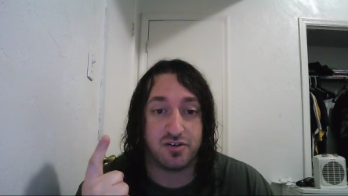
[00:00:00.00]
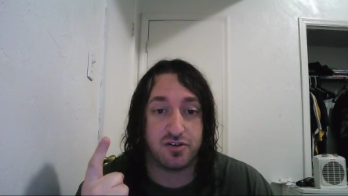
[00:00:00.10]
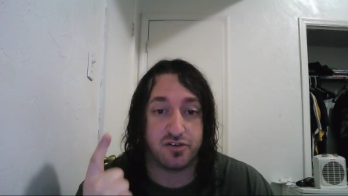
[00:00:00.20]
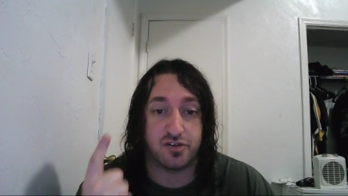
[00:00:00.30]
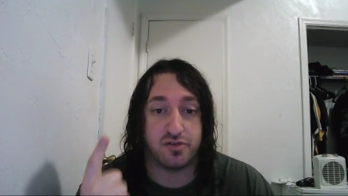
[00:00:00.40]

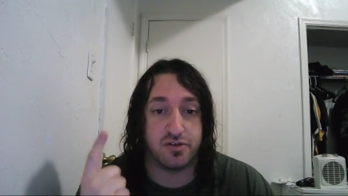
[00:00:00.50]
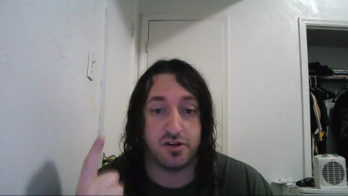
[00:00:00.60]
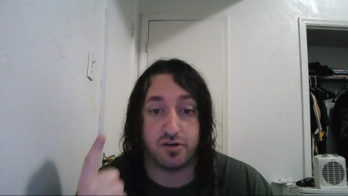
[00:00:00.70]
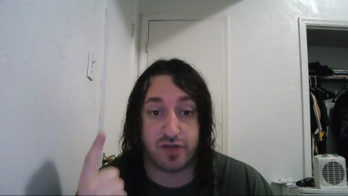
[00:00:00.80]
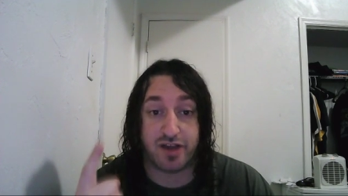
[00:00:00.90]
So,
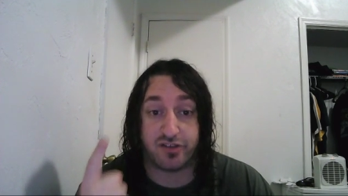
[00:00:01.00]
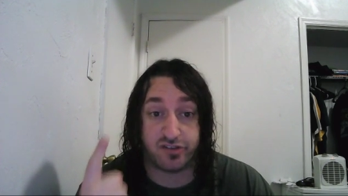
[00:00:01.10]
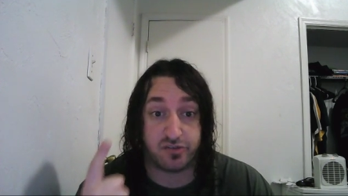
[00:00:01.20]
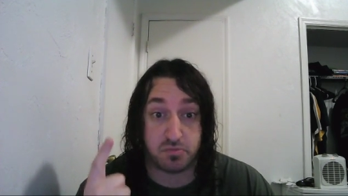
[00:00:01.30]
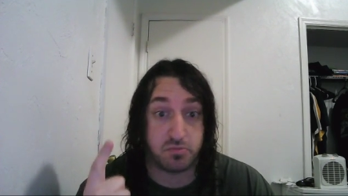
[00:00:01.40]

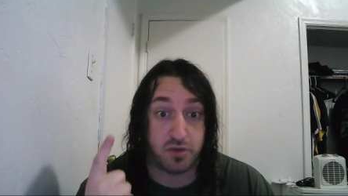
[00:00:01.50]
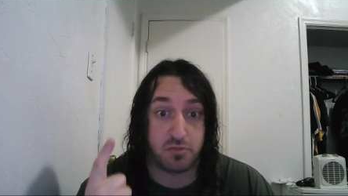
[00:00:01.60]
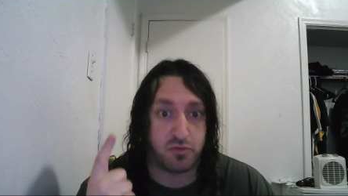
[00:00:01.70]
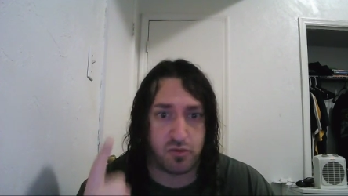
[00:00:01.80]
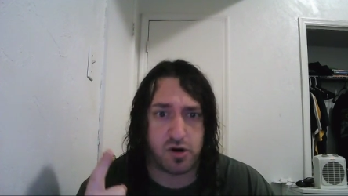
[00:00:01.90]
that's
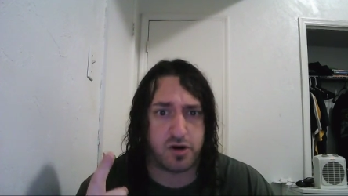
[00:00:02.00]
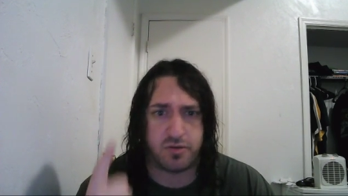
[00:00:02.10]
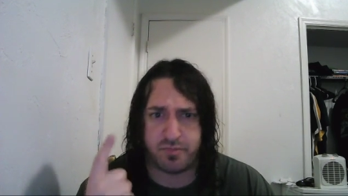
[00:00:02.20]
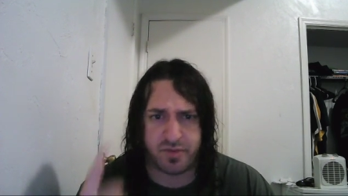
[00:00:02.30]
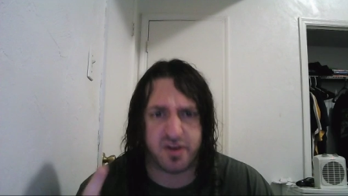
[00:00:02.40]
number one,
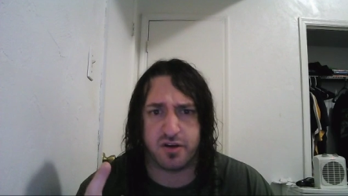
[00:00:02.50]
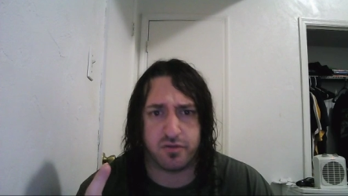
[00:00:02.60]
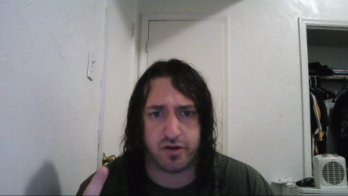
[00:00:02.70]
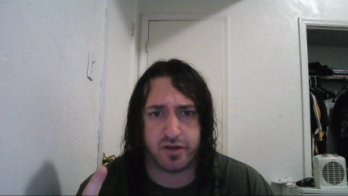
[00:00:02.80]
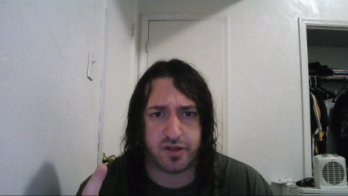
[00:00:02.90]
big
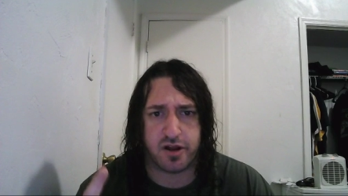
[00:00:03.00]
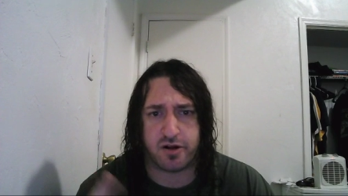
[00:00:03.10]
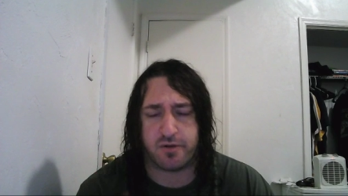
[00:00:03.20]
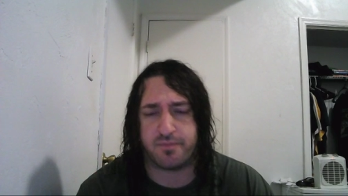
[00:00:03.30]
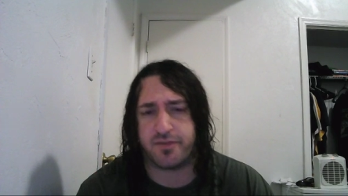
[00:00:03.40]
right
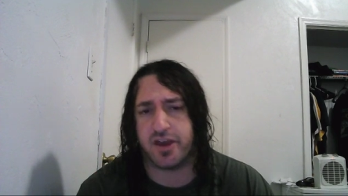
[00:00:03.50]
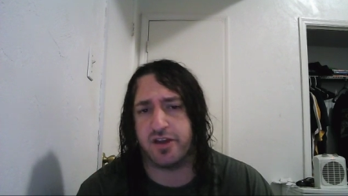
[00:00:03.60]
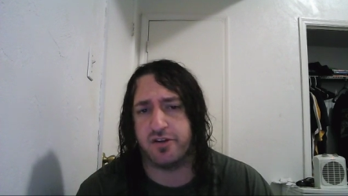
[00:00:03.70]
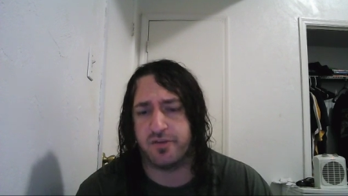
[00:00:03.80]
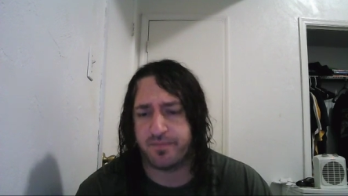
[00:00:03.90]
there.
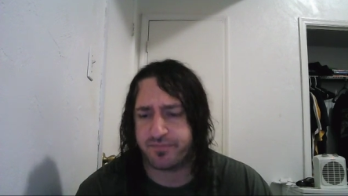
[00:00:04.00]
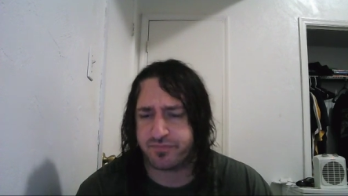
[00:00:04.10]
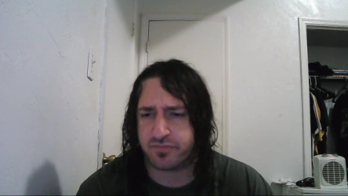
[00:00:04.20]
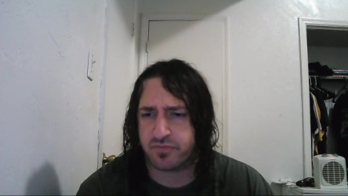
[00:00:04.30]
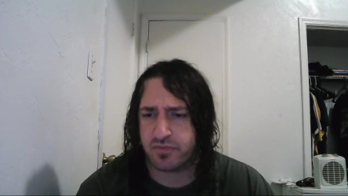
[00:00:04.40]
And
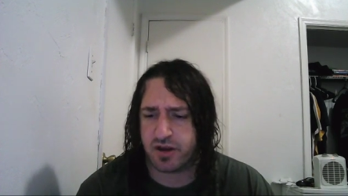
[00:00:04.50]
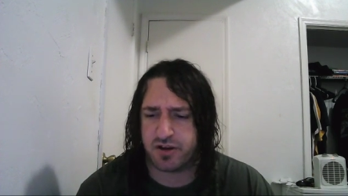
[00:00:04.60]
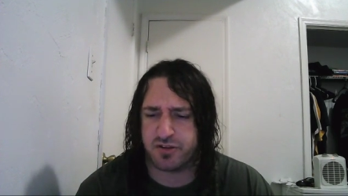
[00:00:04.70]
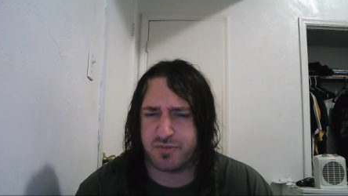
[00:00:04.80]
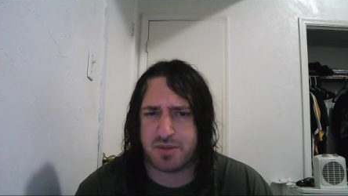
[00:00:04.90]

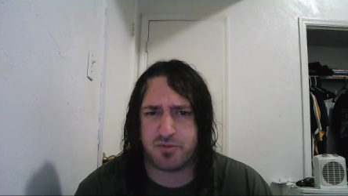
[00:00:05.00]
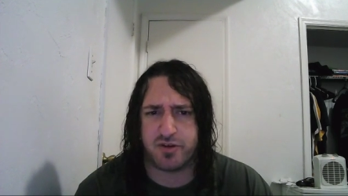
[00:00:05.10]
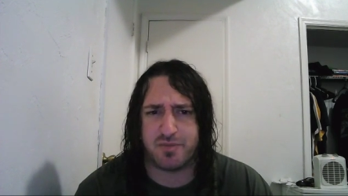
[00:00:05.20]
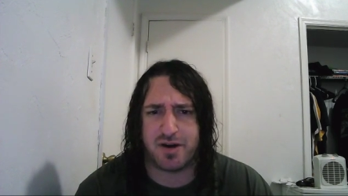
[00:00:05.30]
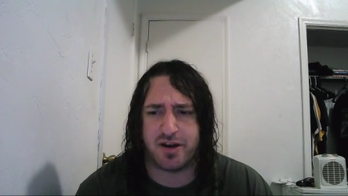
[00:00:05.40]
another memory
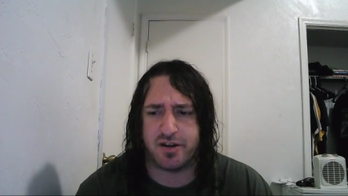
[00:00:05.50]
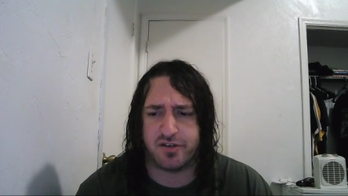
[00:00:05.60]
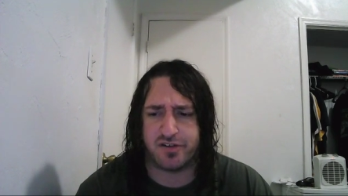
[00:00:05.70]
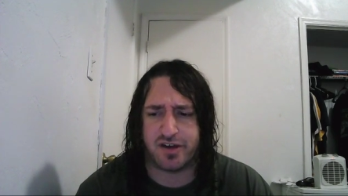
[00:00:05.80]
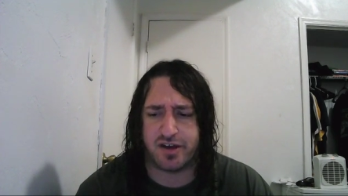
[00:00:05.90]
of mine
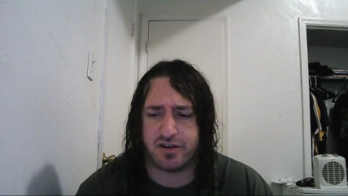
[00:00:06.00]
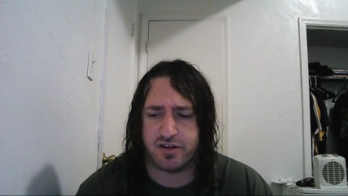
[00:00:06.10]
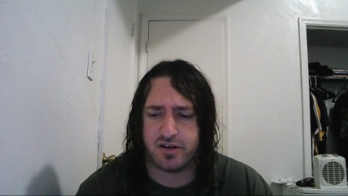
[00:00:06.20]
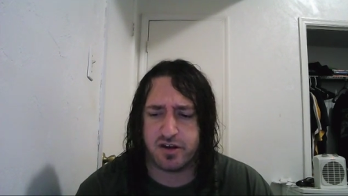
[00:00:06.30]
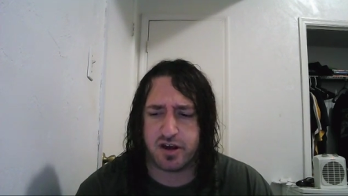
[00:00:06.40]
is that
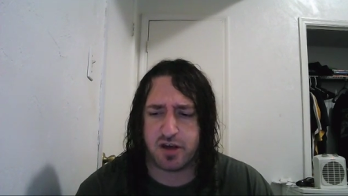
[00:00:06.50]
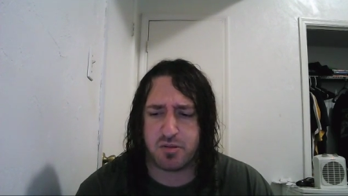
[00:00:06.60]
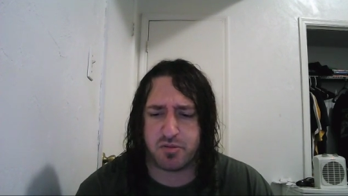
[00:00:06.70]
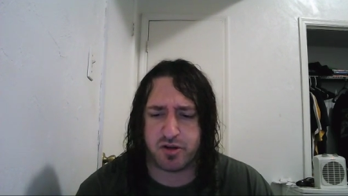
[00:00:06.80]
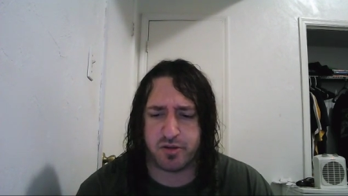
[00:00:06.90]
I
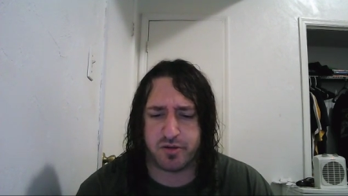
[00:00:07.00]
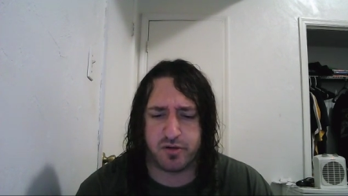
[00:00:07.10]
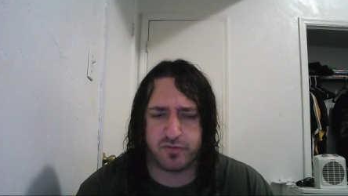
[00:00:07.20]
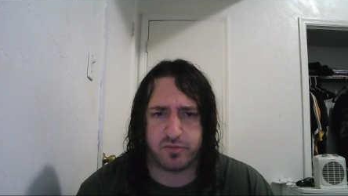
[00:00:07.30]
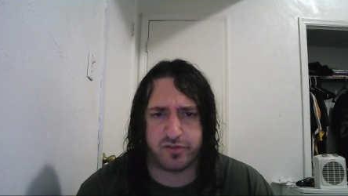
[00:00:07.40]
remember coming home
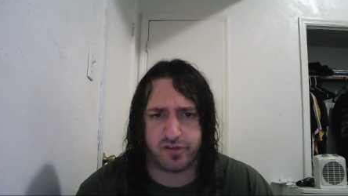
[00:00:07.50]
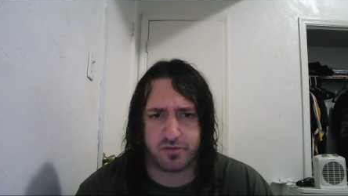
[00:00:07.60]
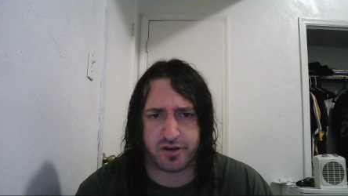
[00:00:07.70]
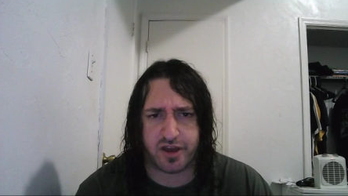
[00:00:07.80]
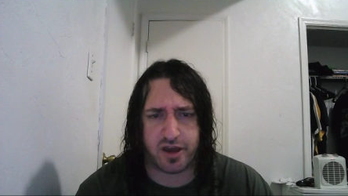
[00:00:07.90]
from
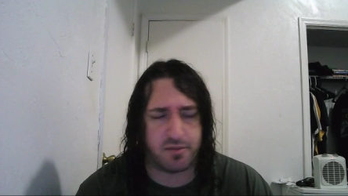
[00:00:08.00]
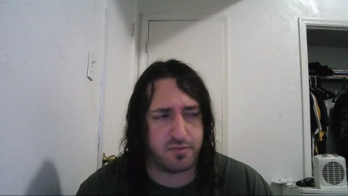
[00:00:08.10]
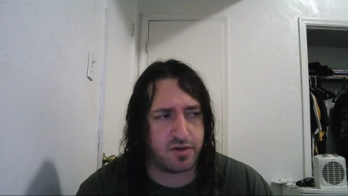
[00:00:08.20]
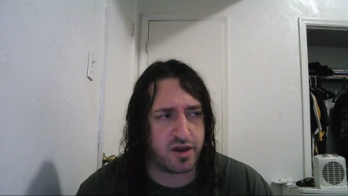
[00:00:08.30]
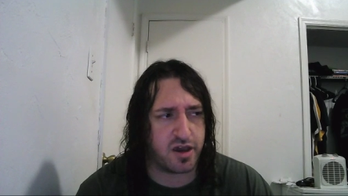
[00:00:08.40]
summer camp
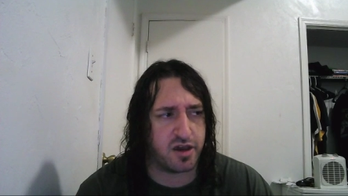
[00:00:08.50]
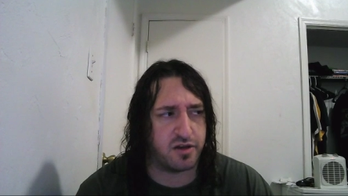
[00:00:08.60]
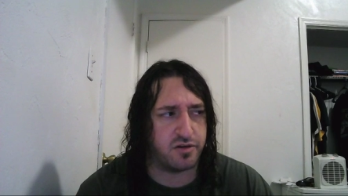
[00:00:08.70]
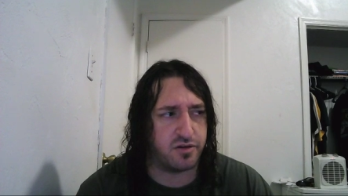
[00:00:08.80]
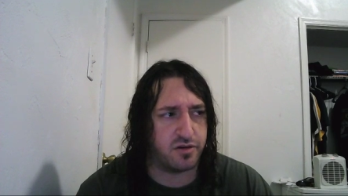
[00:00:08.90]
and